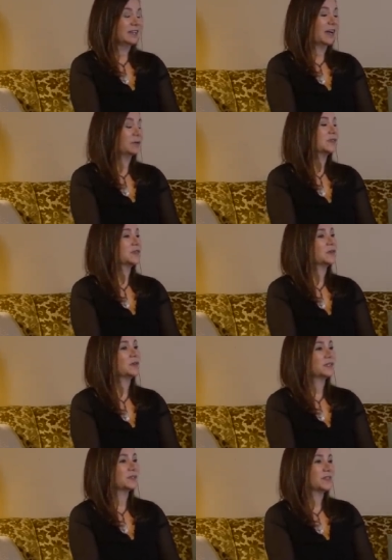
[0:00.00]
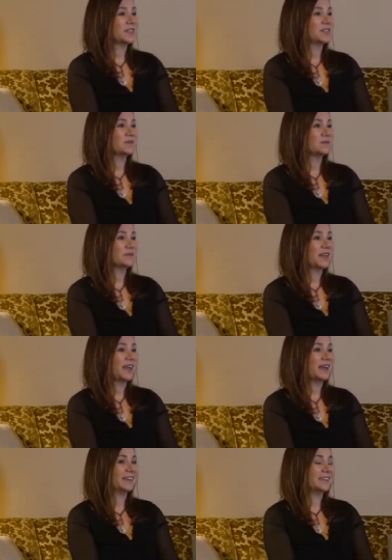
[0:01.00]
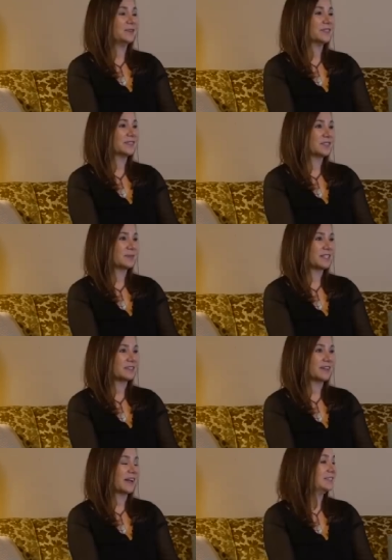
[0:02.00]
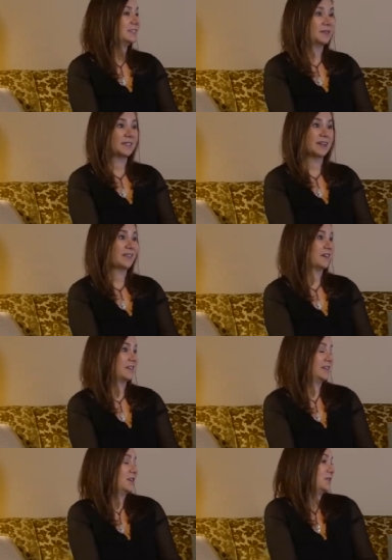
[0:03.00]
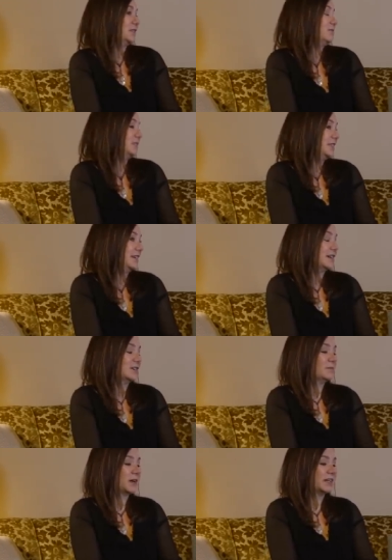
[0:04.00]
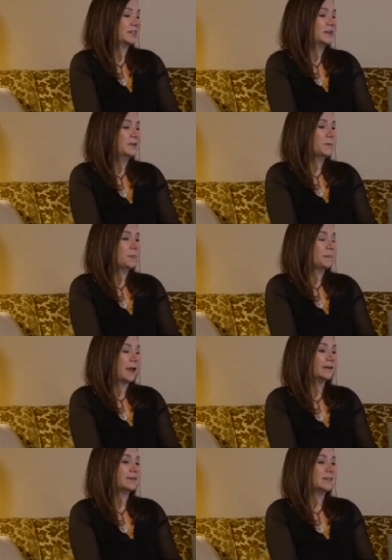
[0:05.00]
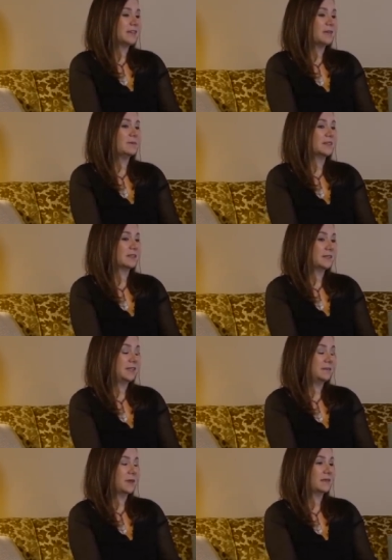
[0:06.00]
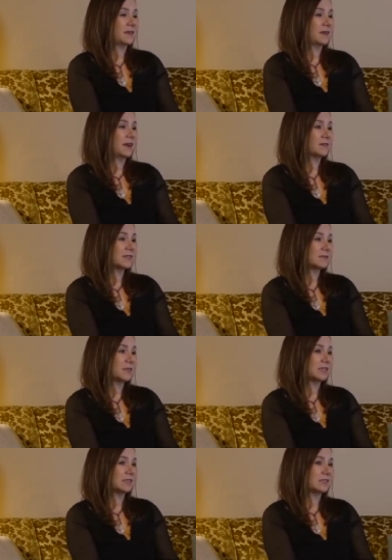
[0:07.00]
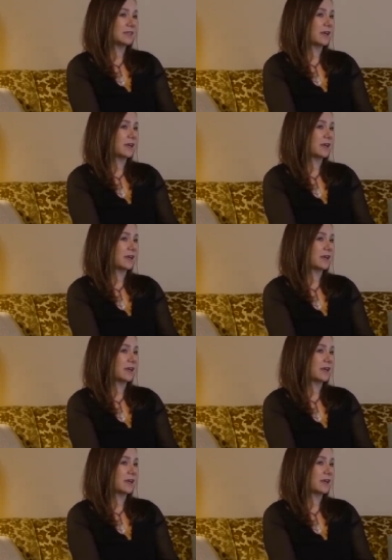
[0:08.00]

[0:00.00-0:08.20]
I was so close with him and he was such a special guide to me that I thought he'd always be there. But as he came in and he made that announcement,